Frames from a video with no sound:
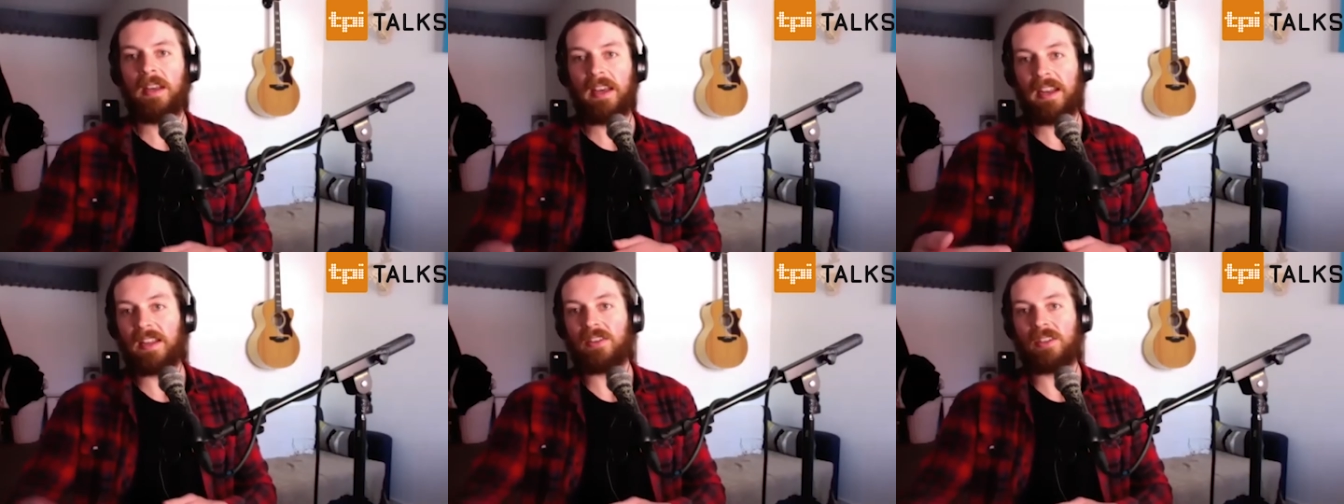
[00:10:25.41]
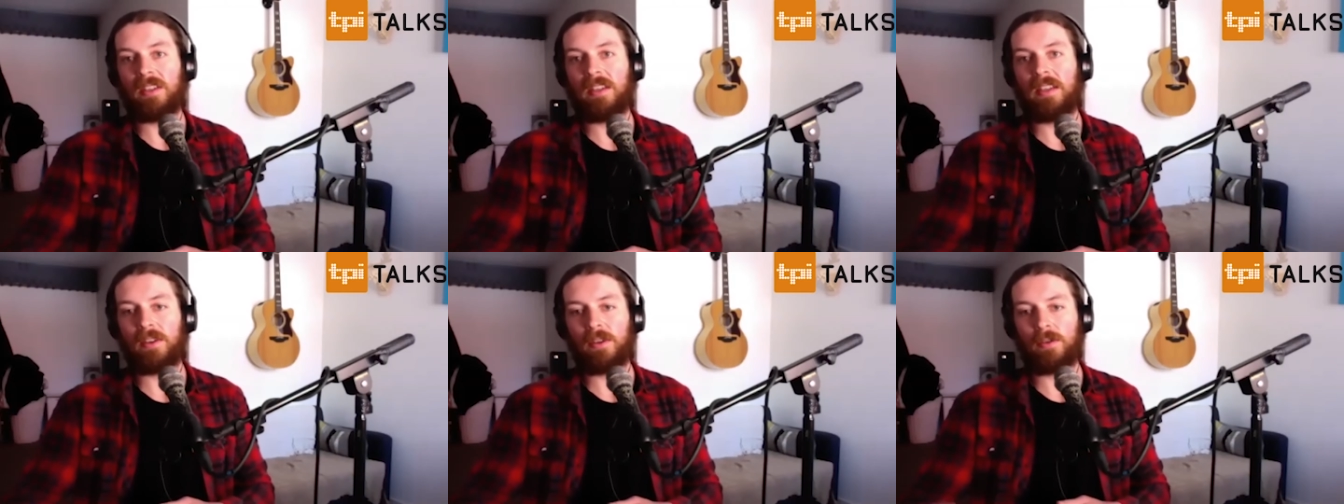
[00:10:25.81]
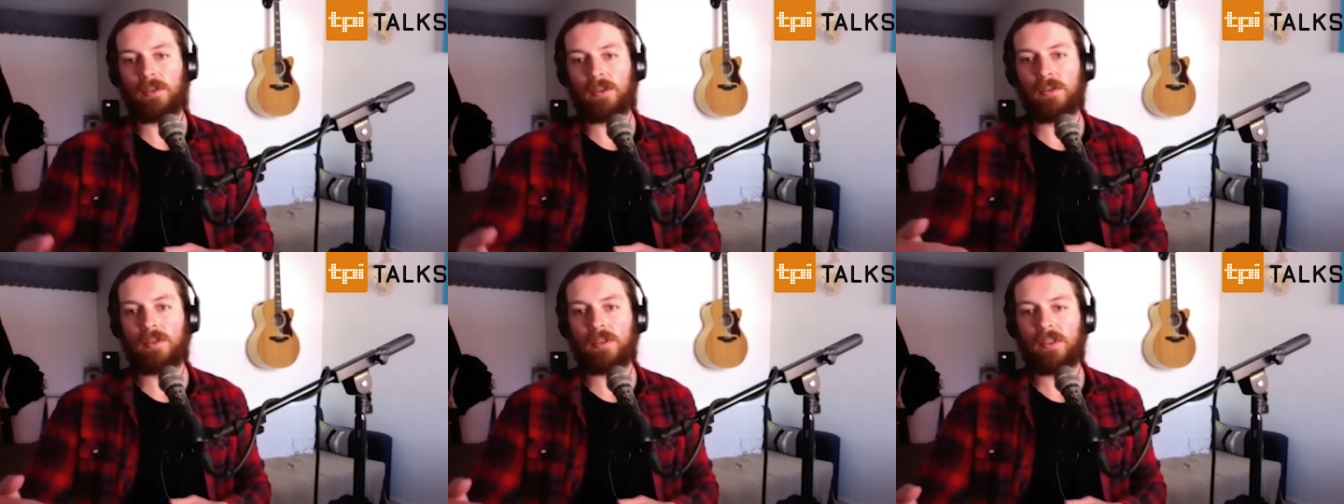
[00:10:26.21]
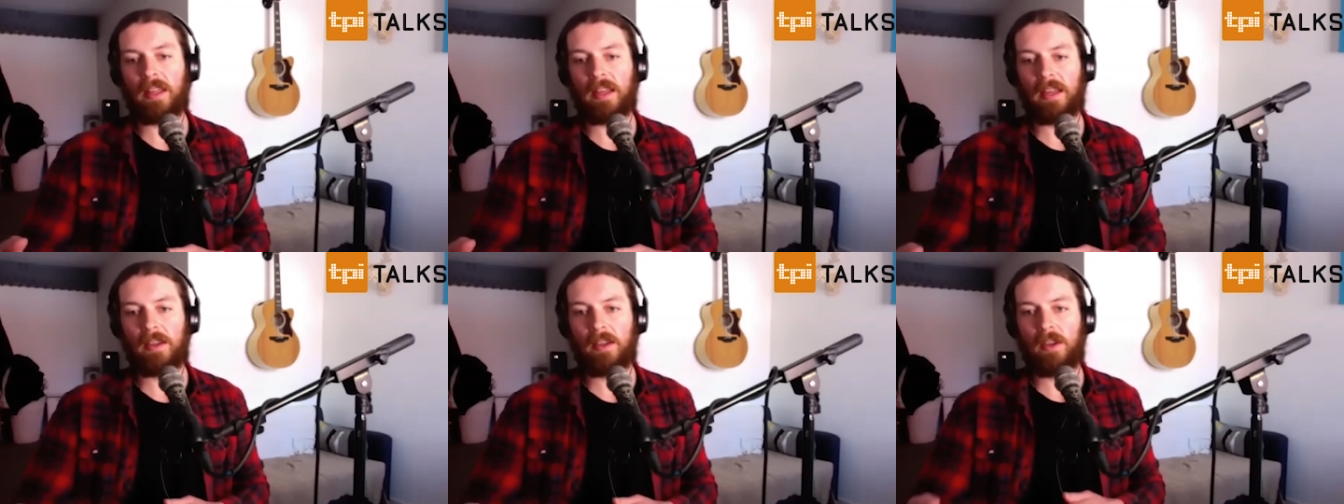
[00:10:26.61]
an engineer who is used to
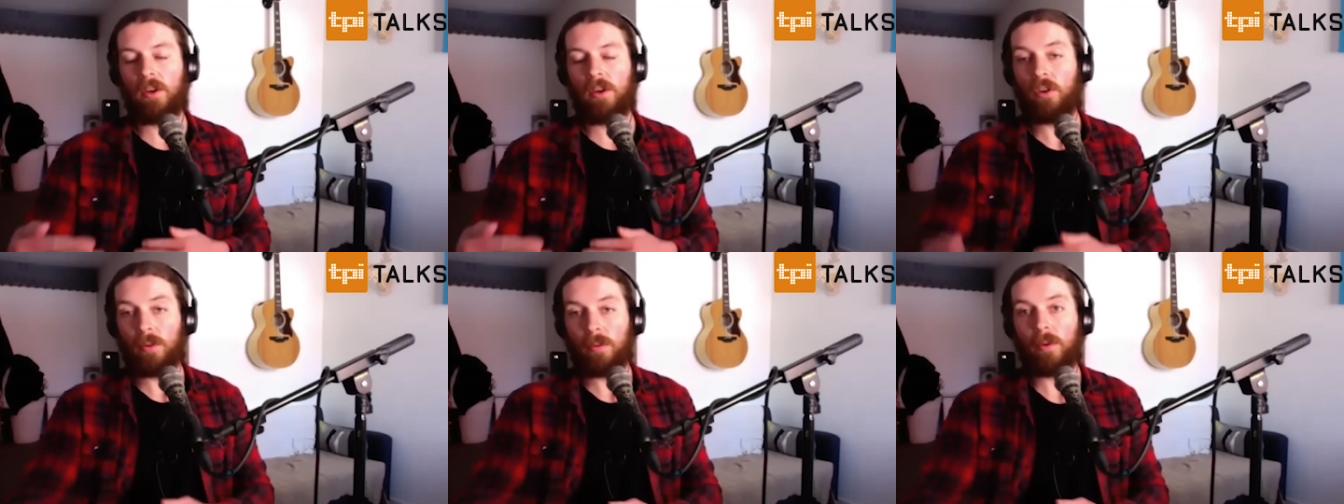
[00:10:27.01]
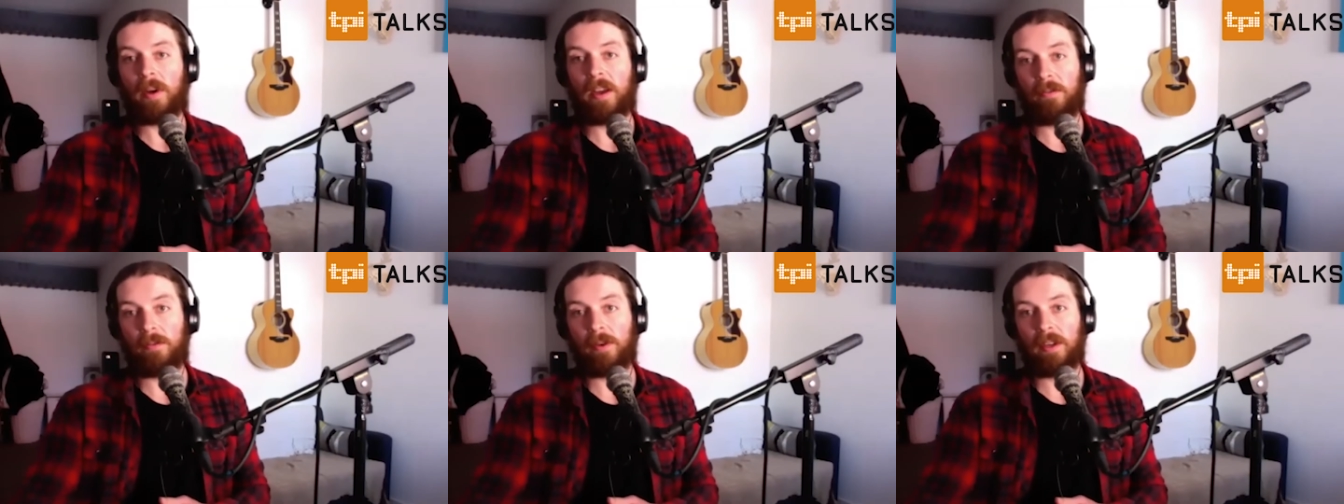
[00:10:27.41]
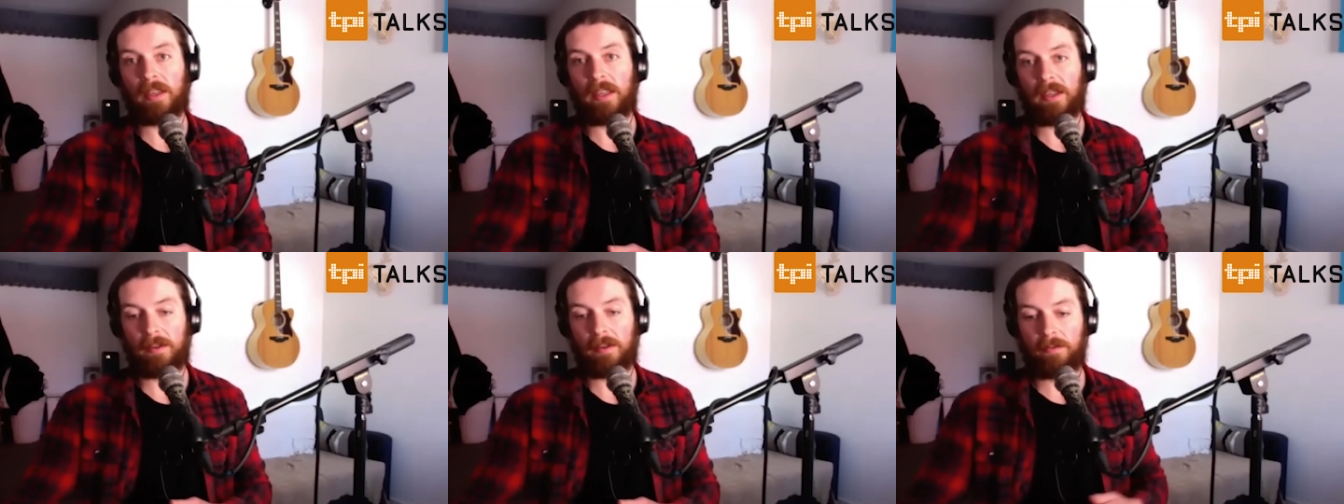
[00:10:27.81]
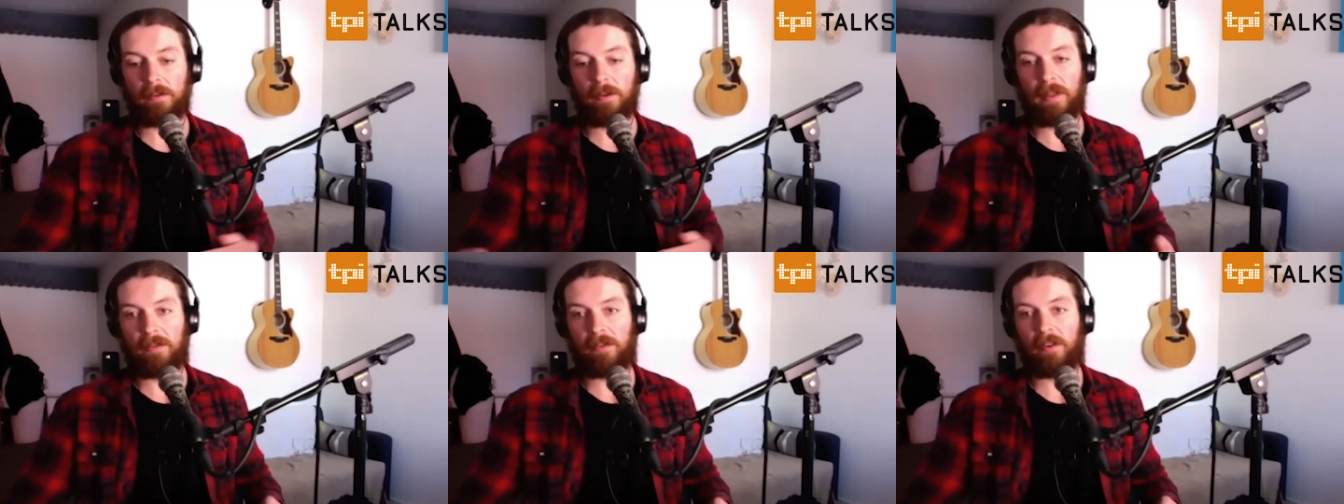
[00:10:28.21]
their normal way of working
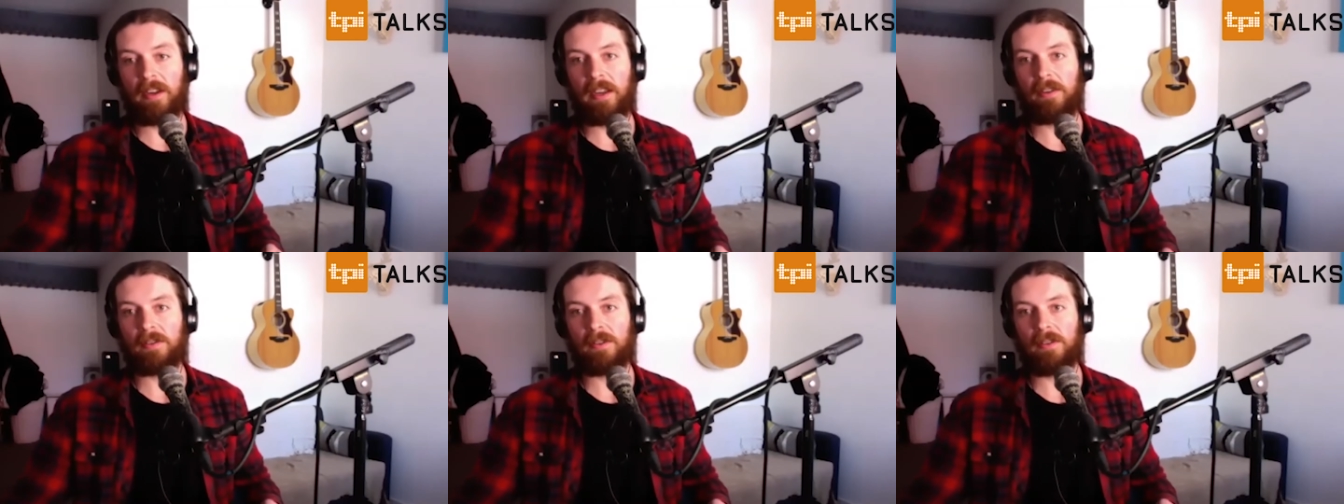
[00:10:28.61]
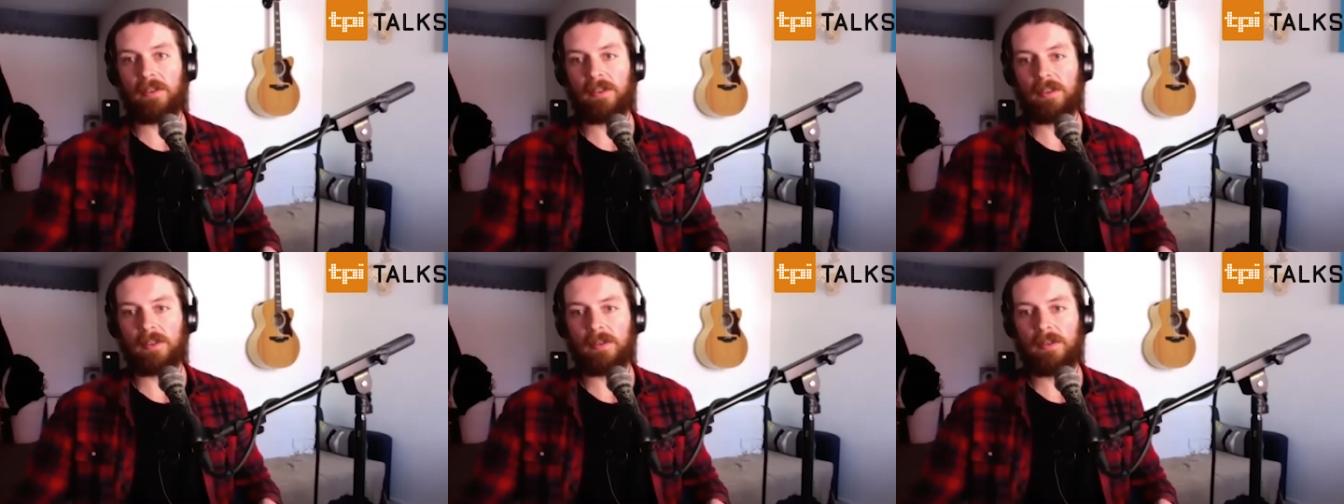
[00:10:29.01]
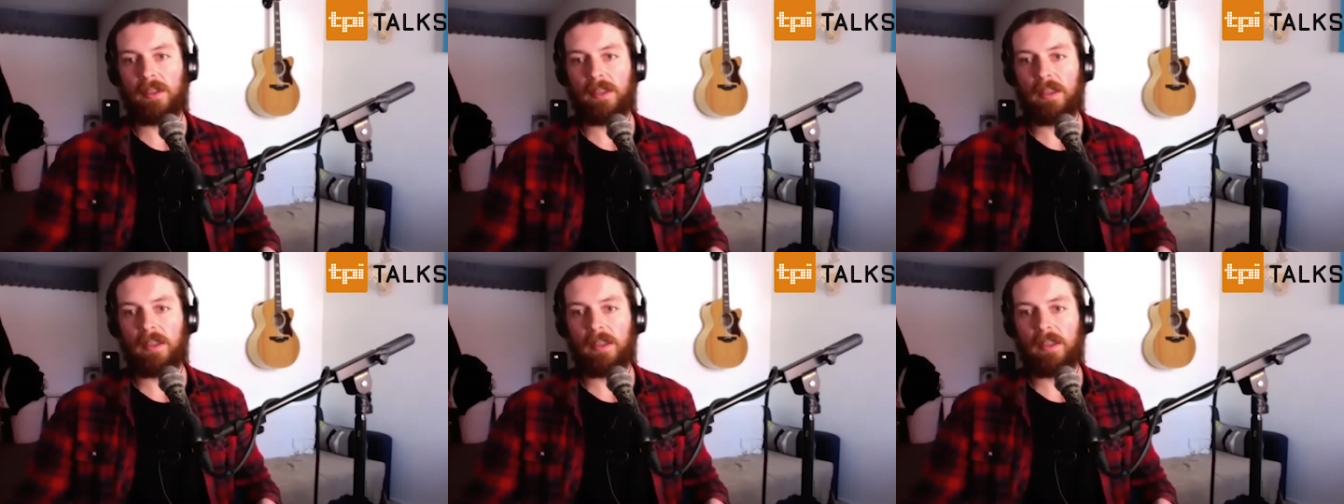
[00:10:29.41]
from their front of house console,